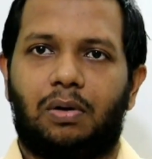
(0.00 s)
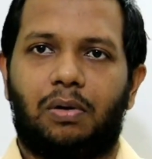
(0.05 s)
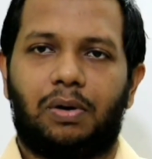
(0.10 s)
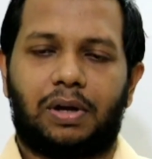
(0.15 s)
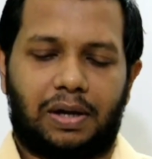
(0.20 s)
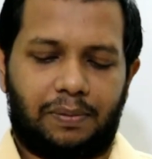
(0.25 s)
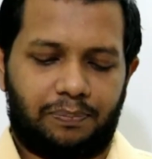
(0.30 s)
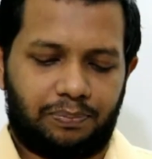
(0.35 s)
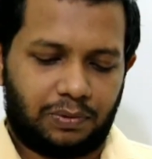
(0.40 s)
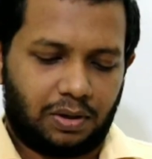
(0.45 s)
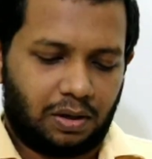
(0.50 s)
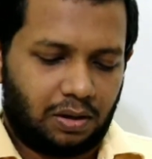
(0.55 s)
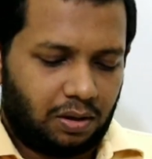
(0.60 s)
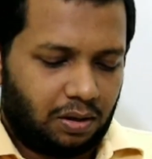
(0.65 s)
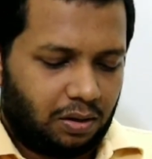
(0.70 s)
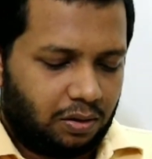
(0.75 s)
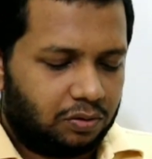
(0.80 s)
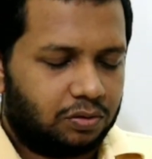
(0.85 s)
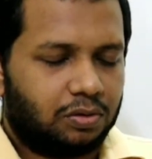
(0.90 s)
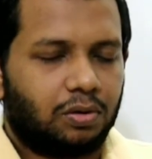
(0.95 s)
Okay,
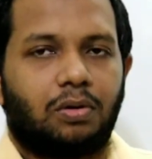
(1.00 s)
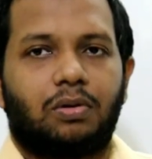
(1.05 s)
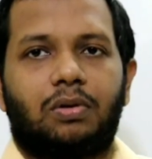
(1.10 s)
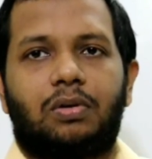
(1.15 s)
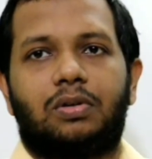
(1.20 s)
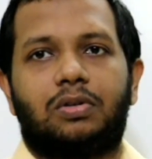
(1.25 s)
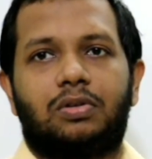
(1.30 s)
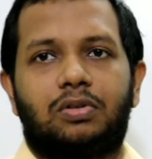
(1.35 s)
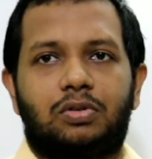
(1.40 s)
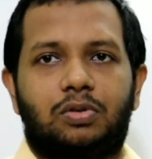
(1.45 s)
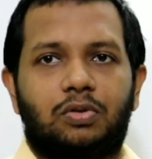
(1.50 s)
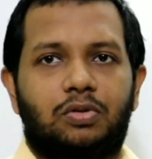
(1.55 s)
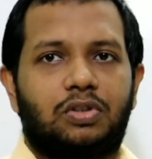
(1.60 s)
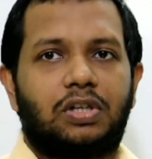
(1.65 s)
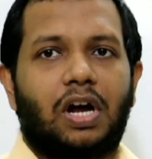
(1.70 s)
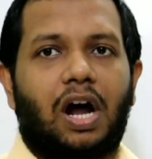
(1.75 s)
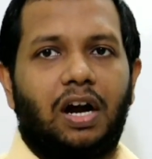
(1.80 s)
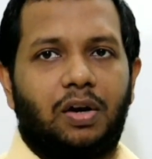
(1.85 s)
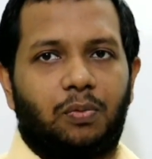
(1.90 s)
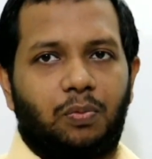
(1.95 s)
so to
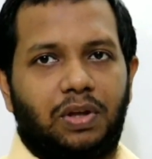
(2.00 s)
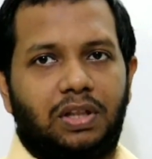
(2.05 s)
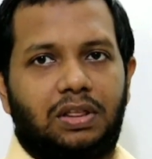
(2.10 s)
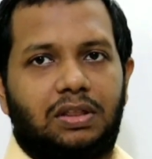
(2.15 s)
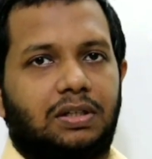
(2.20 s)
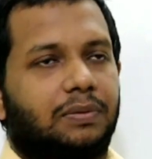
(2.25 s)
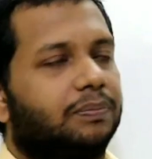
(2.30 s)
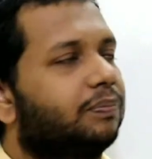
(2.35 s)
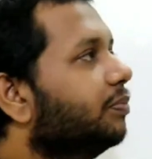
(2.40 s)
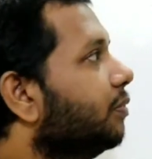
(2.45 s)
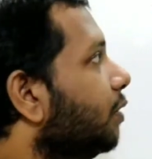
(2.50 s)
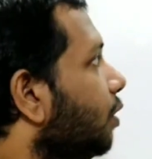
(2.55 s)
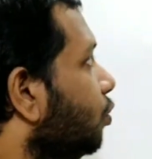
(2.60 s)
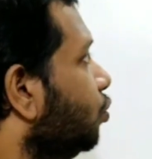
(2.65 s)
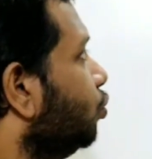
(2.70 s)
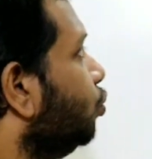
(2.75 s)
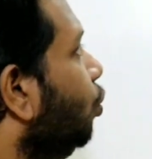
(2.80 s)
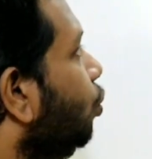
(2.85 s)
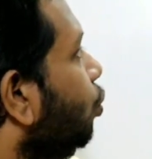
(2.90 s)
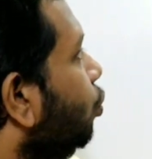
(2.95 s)
start with
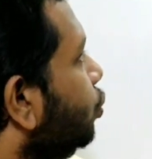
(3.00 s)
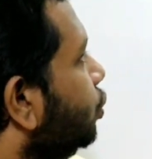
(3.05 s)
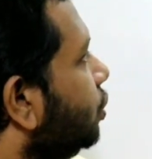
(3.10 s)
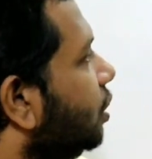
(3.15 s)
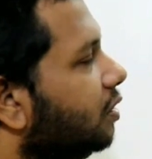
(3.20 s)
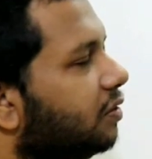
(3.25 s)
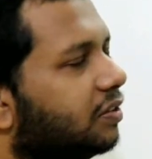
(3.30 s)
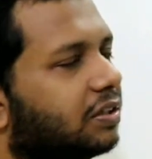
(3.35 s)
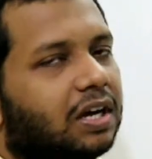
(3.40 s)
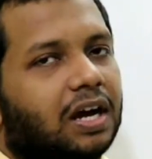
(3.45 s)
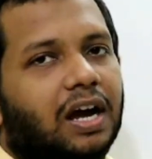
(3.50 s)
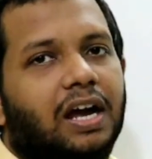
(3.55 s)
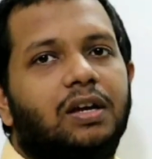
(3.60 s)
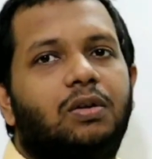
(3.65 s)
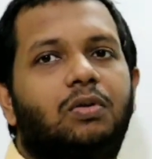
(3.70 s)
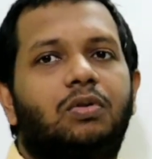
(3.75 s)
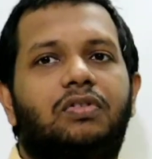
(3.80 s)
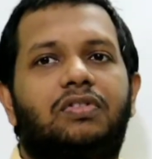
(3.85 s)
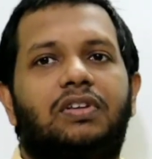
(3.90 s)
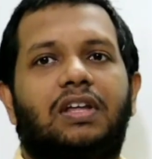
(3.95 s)
solutions, I
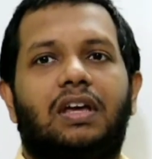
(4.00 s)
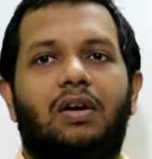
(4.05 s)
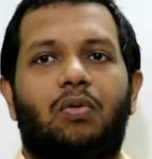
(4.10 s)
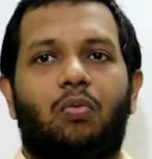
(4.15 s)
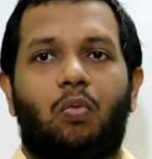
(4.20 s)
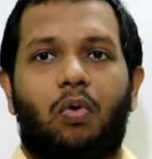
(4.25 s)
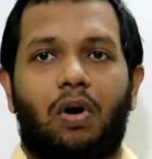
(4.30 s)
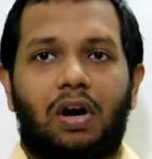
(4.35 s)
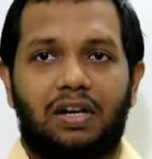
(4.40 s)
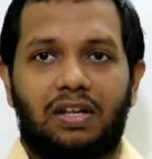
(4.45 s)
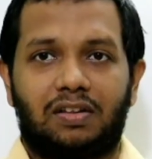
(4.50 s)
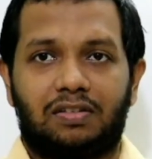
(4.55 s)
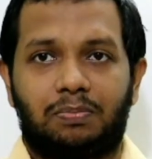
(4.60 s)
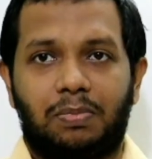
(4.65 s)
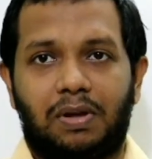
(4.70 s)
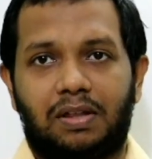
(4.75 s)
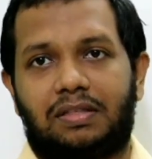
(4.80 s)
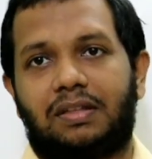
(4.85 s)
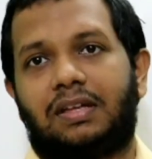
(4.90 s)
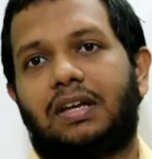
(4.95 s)
could say what is
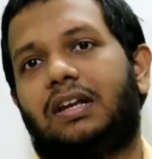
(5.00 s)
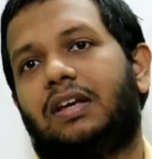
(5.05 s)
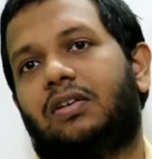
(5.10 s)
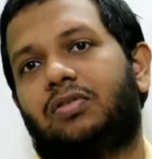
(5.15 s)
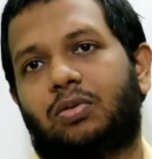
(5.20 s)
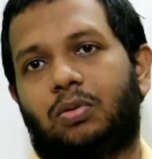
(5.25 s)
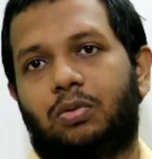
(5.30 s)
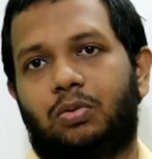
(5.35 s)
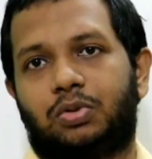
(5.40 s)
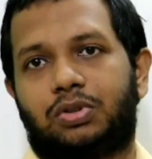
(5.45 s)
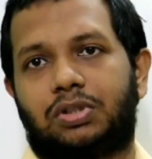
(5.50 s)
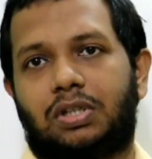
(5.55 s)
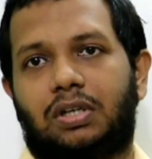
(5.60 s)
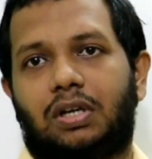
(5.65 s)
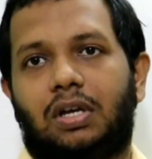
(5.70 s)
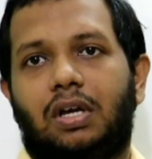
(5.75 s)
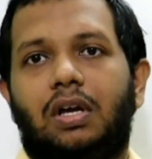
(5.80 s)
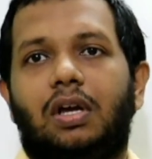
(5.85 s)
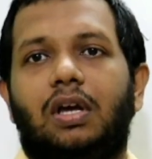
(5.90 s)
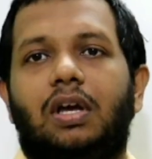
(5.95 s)
basically a solution.